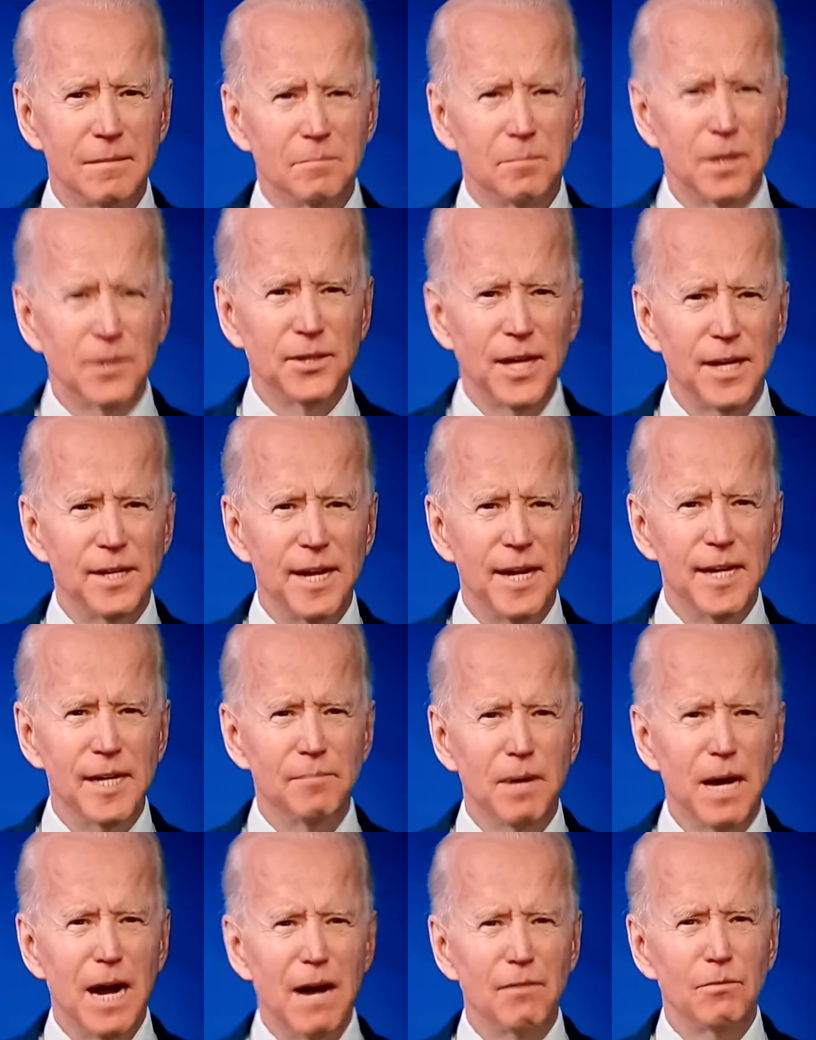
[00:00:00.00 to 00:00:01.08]
But
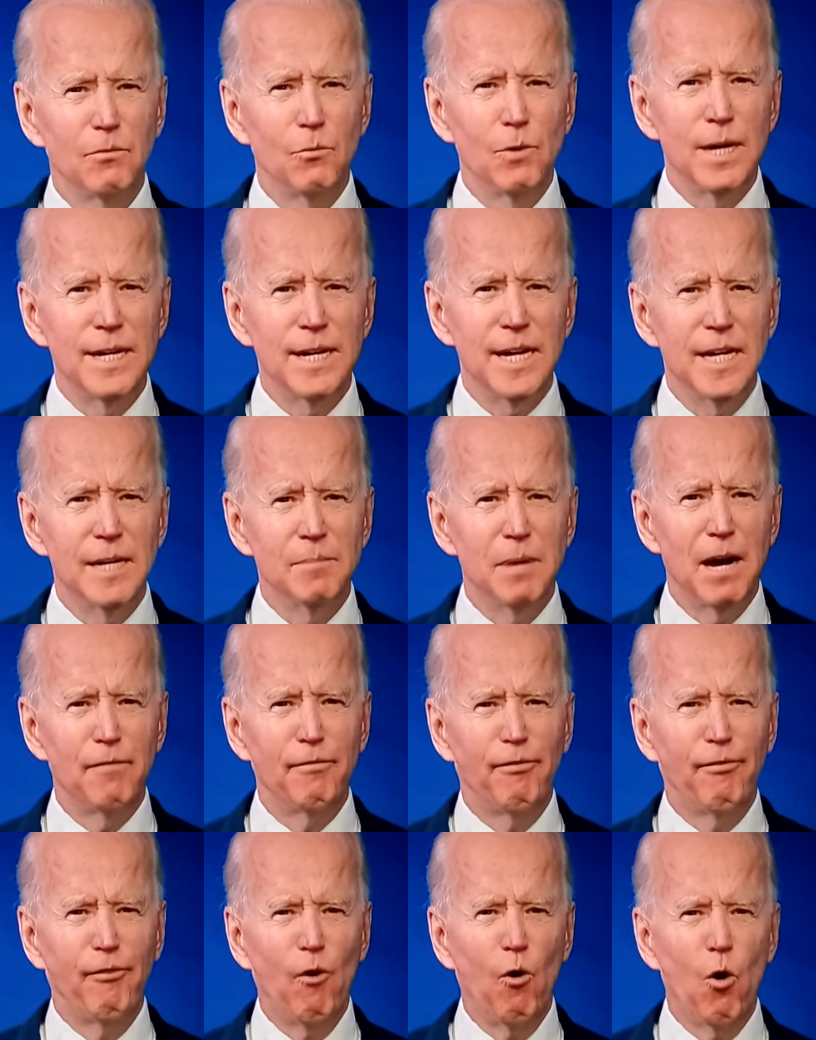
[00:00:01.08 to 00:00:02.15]
we need about
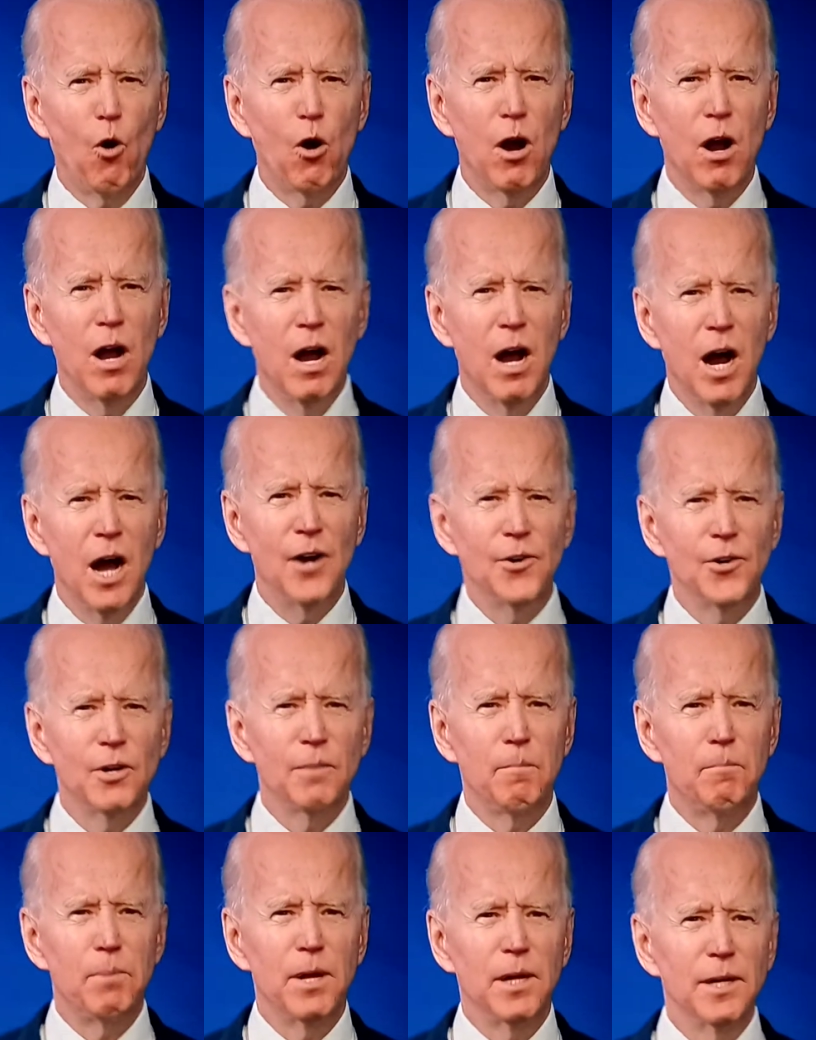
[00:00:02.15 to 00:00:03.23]

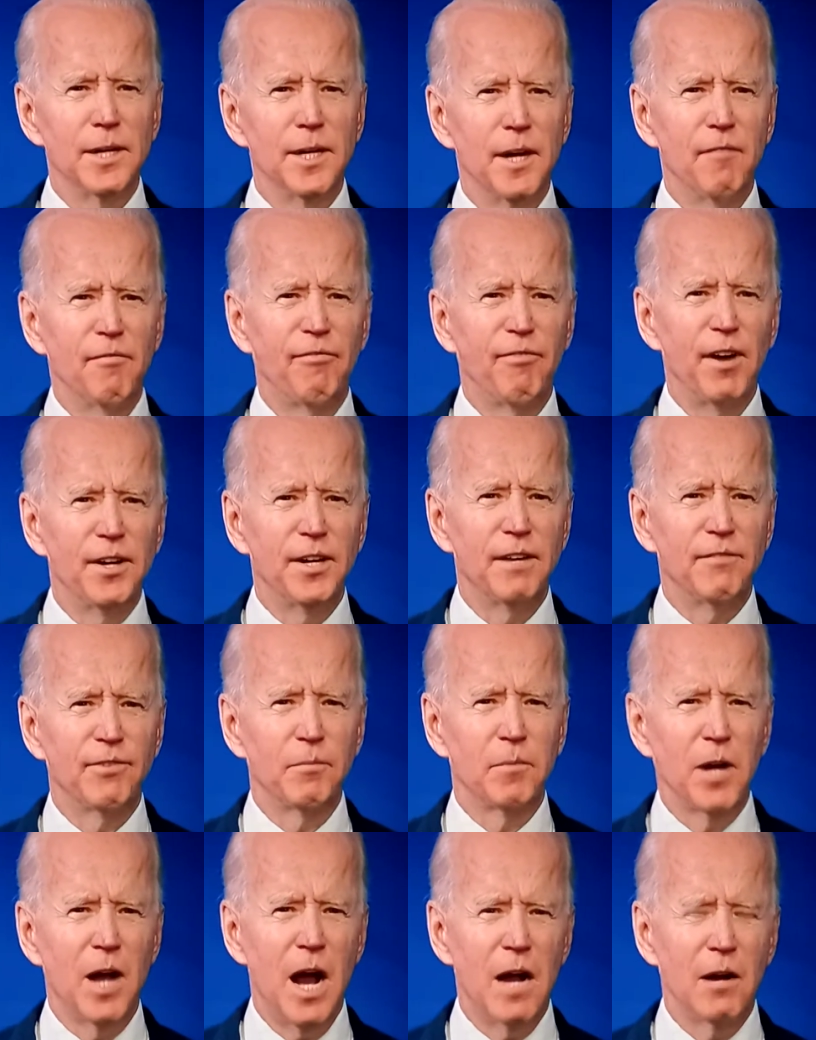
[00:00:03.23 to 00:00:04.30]
$400 billion in funding from
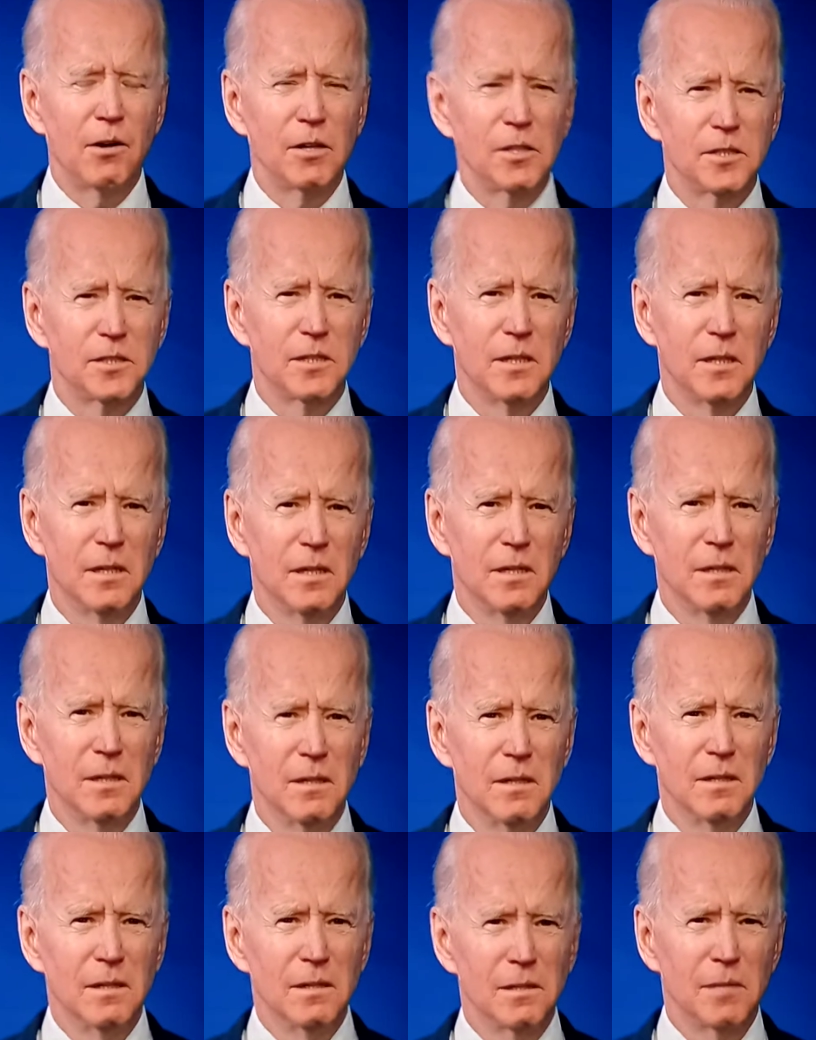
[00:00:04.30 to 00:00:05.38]
Congress
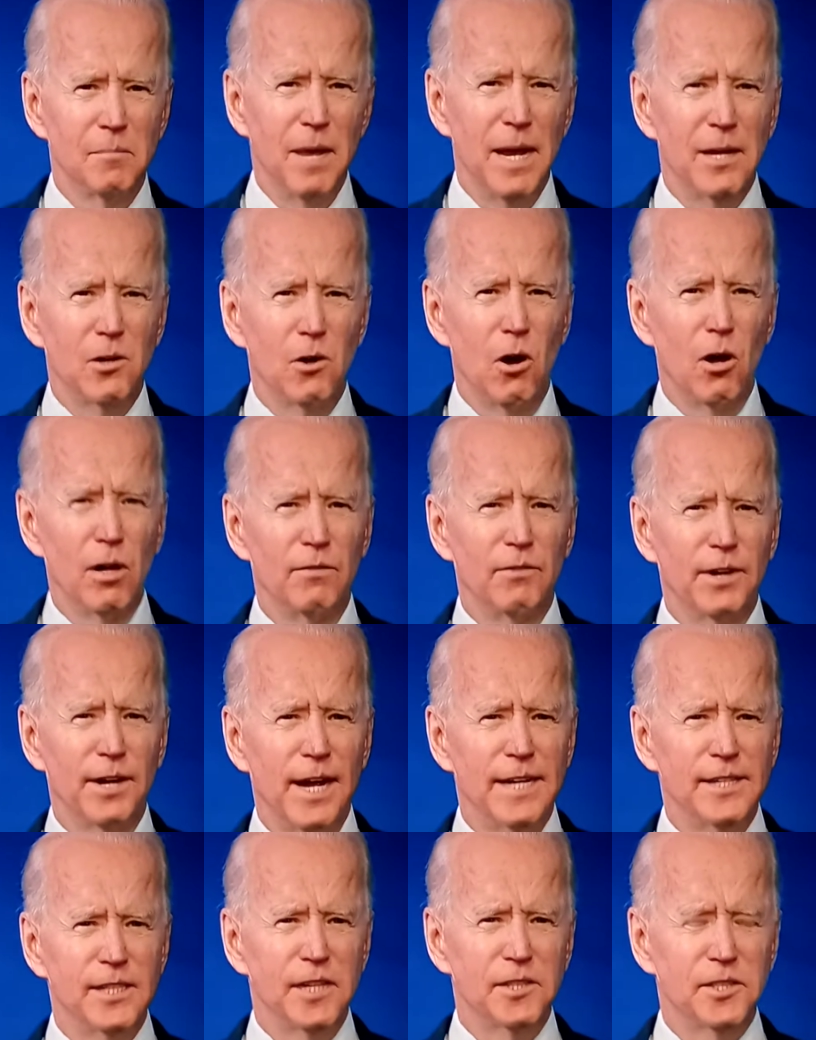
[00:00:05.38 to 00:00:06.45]
to make all of what I
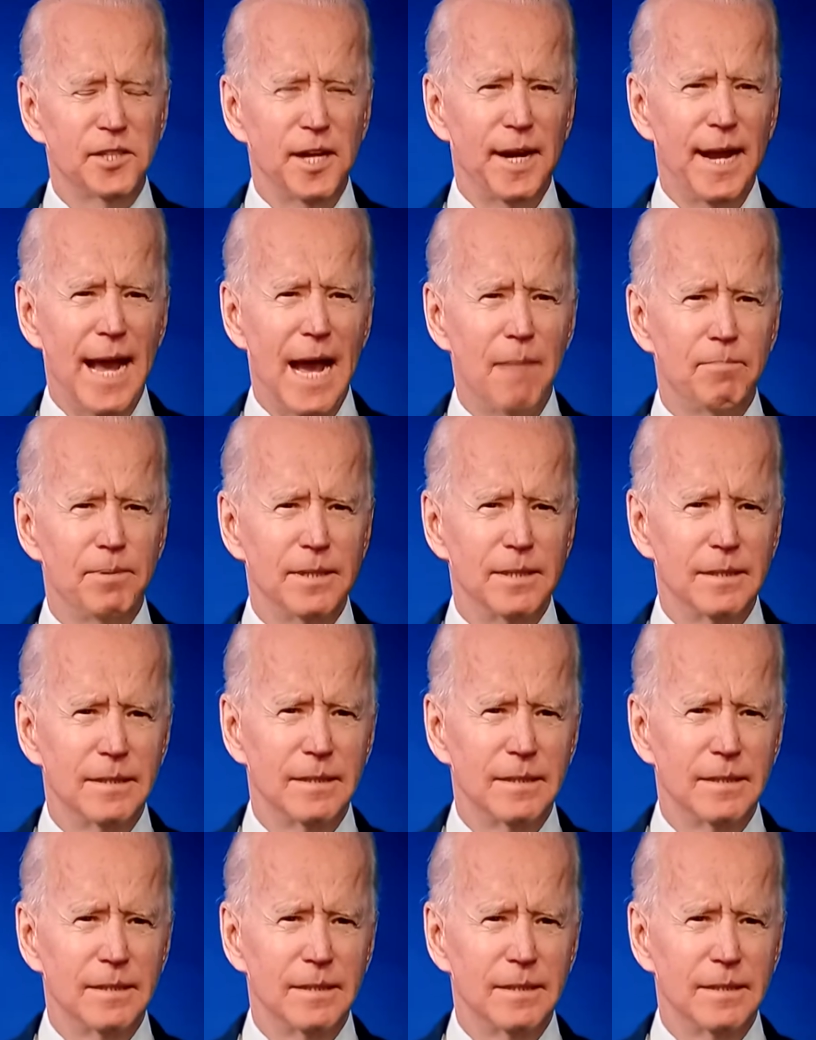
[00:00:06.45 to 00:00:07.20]
just said happen.